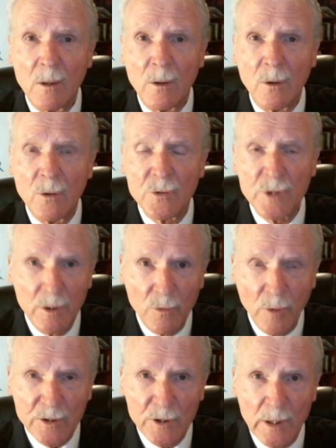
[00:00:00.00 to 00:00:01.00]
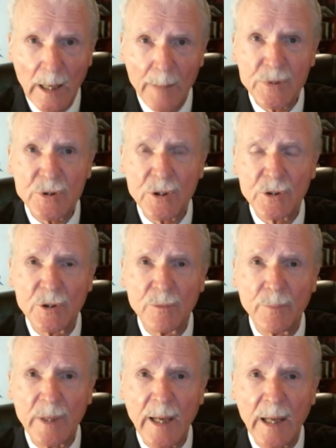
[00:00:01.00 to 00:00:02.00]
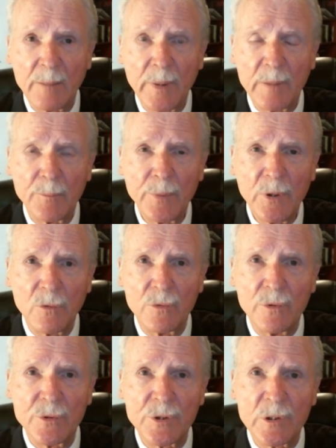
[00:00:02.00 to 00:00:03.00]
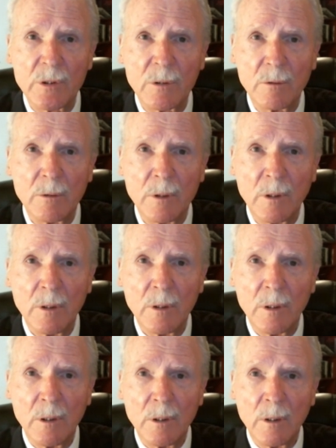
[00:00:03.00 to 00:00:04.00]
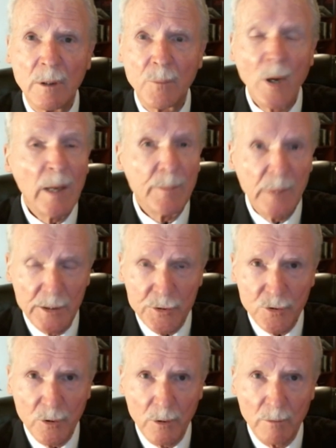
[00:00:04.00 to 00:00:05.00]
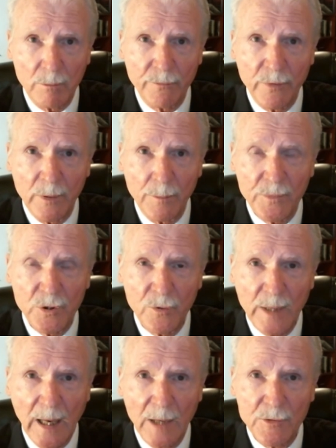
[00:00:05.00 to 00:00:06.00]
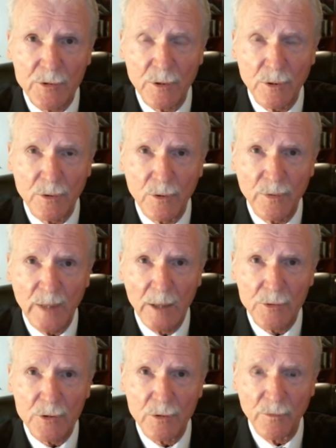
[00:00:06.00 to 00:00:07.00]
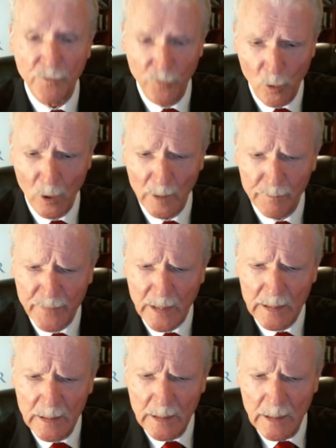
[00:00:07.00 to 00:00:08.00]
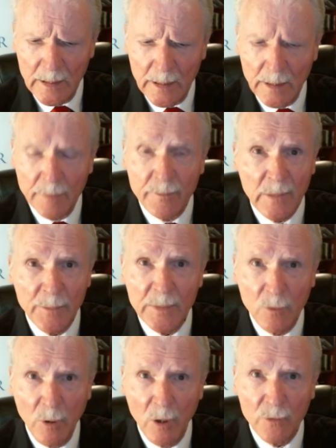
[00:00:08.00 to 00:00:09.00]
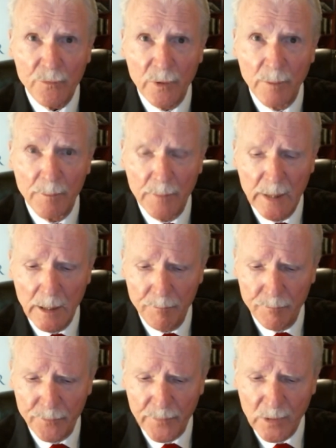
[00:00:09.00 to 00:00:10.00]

who's in the Russian opposition, but had been Putin's prime minister from 2000 to 2004. Let me quote from him.